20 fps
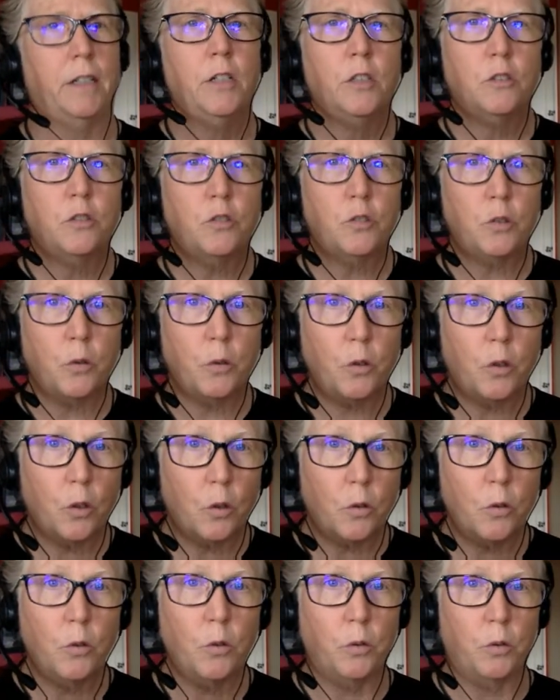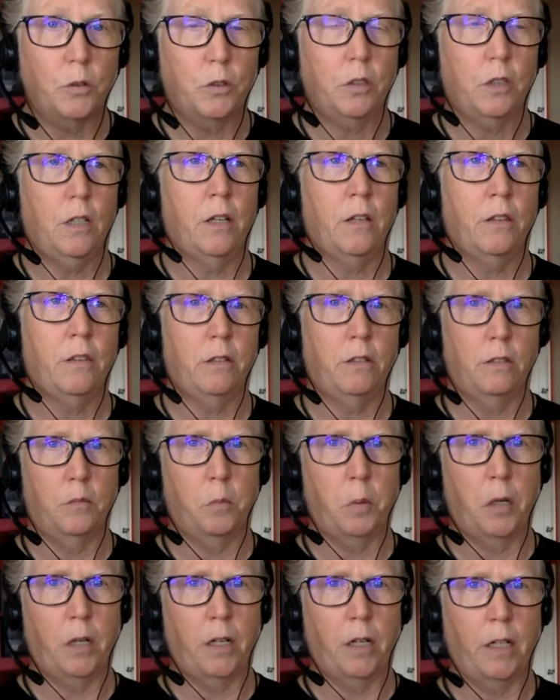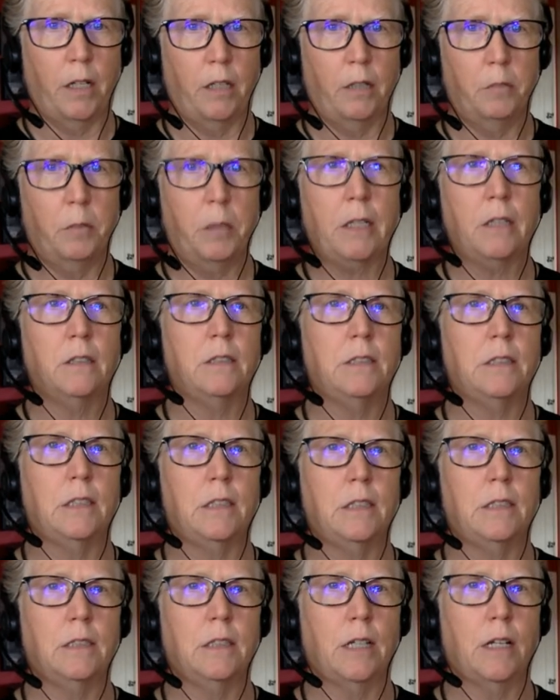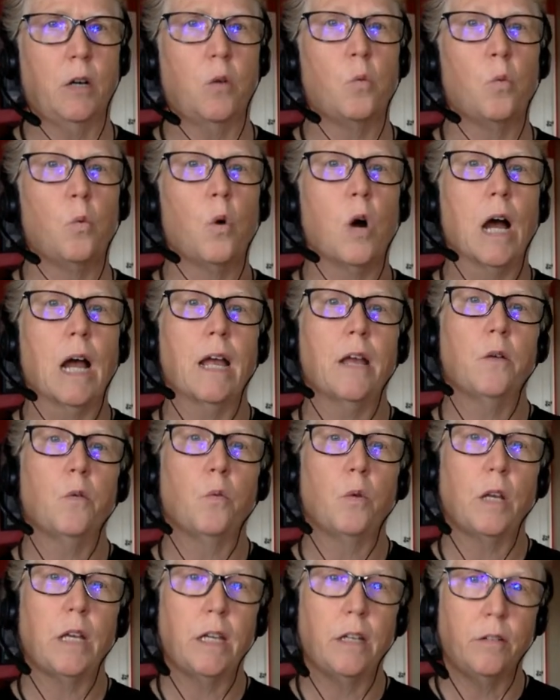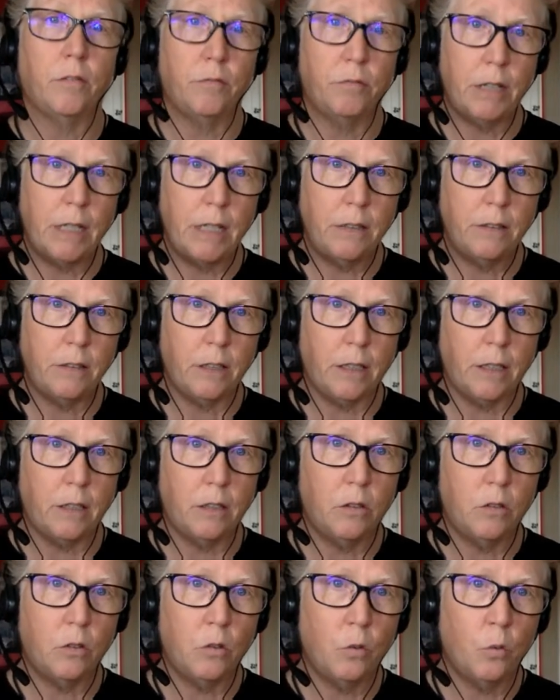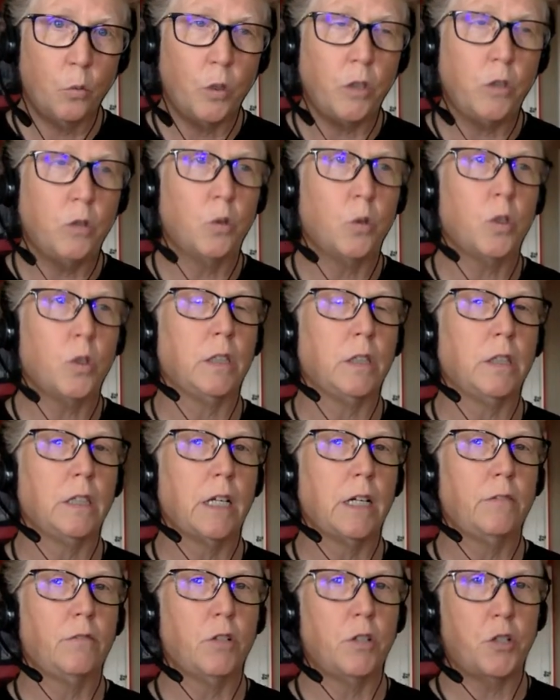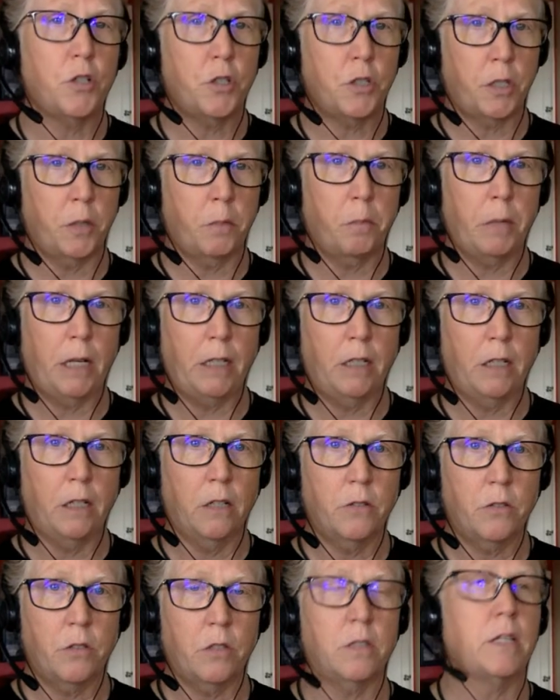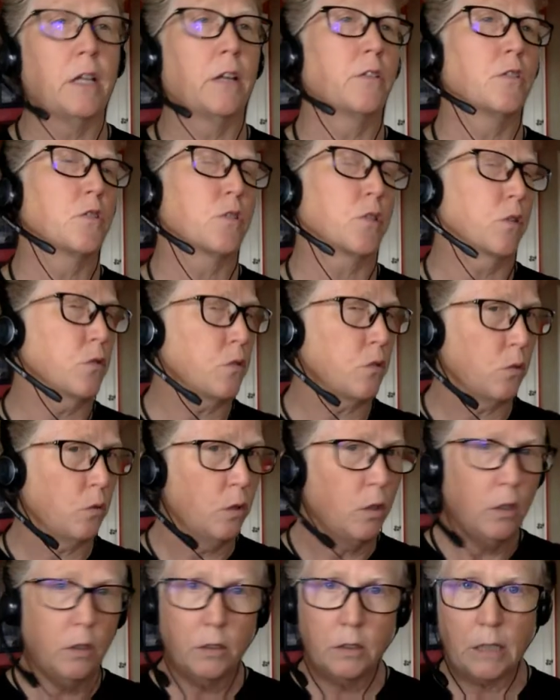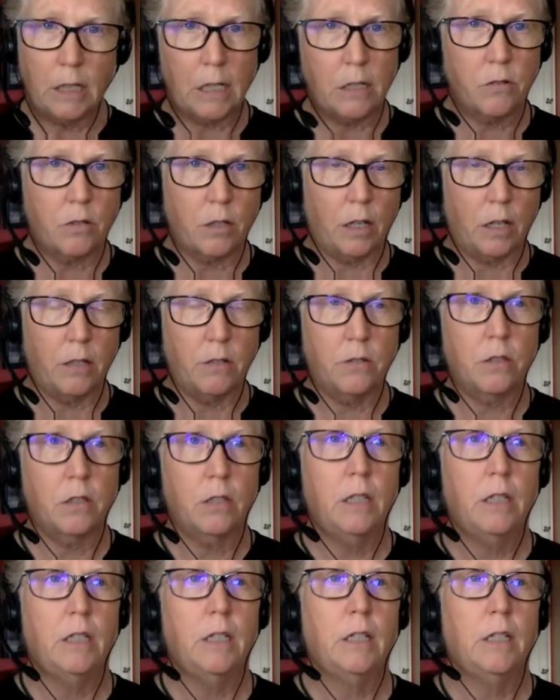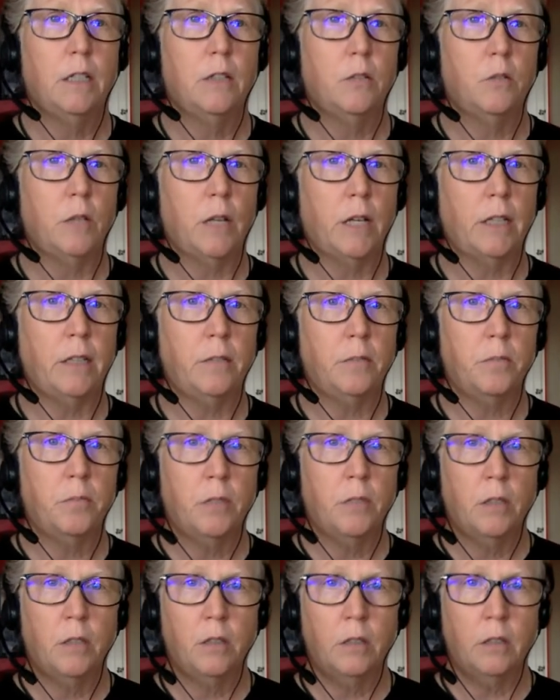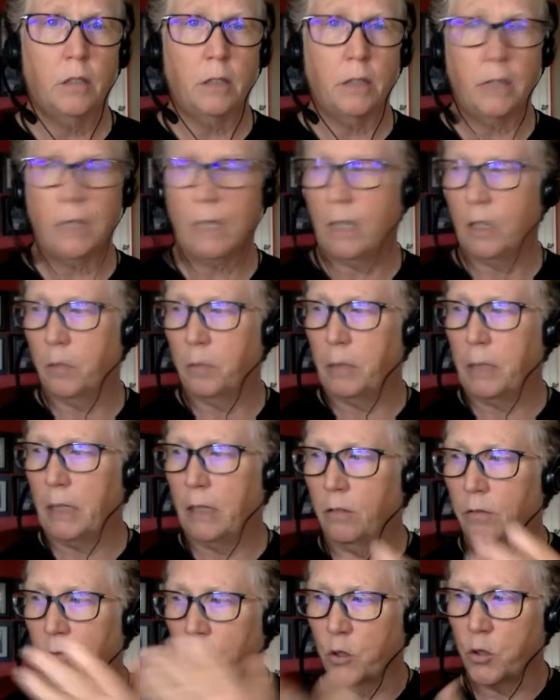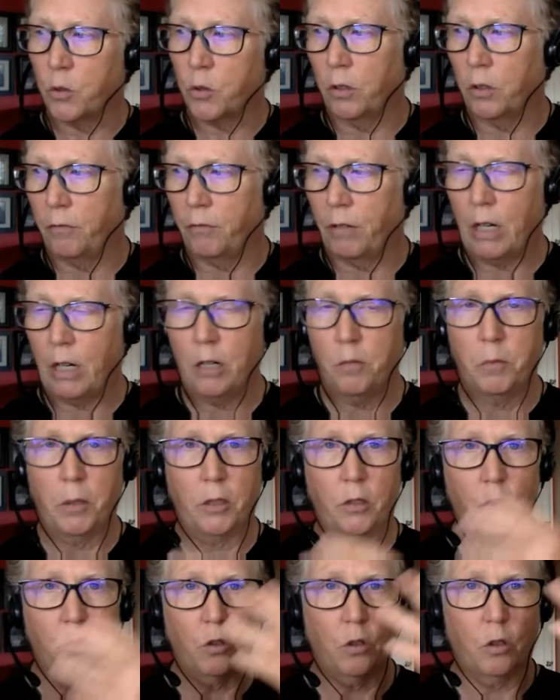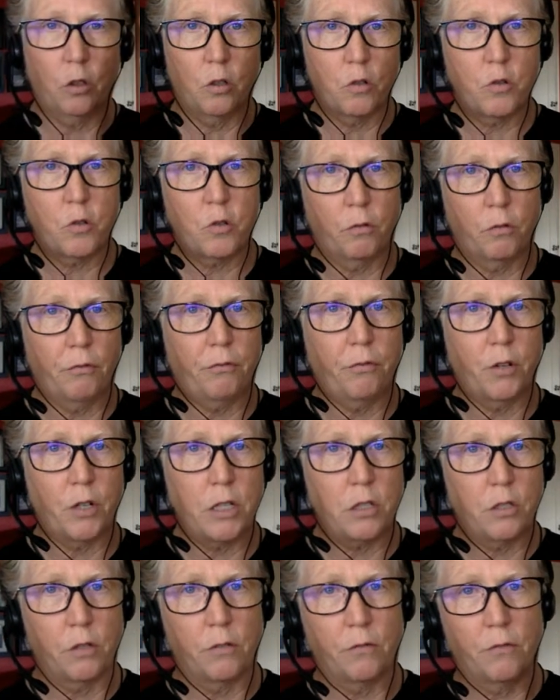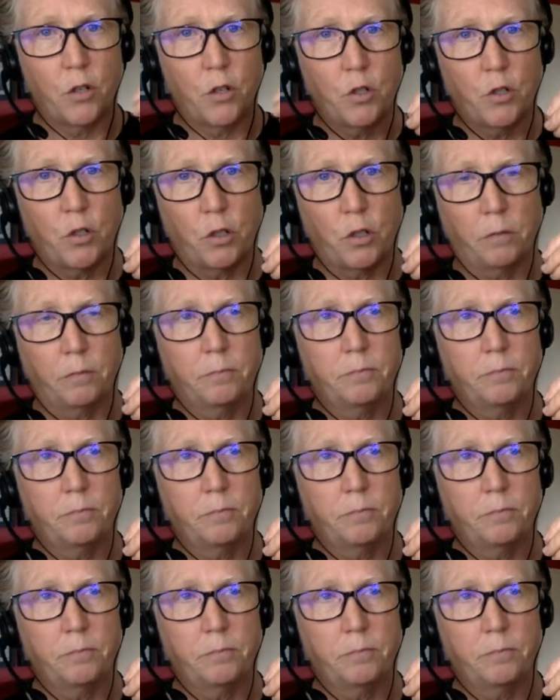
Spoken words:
to use a third party because it's like, why reinvent it when you can leverage somebody else's? Now, there's also downsides, right? The thing about virtual environment, though, you can also freeze the version,